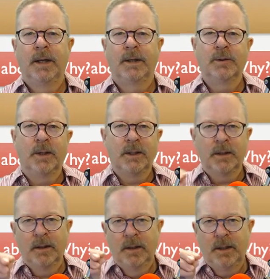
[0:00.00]
And so I
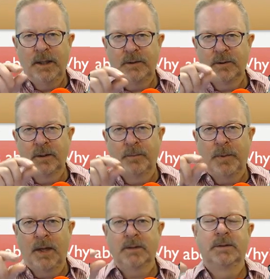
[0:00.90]
think each of the
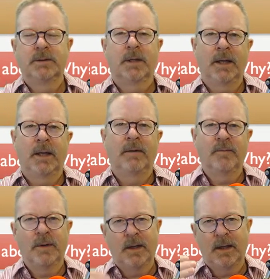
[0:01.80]
boxes that I
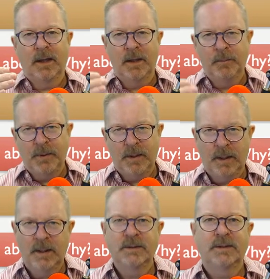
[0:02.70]
have
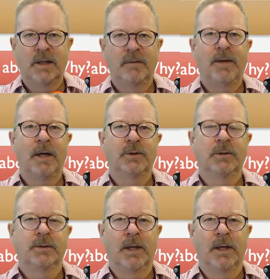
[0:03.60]
implies a set of actions.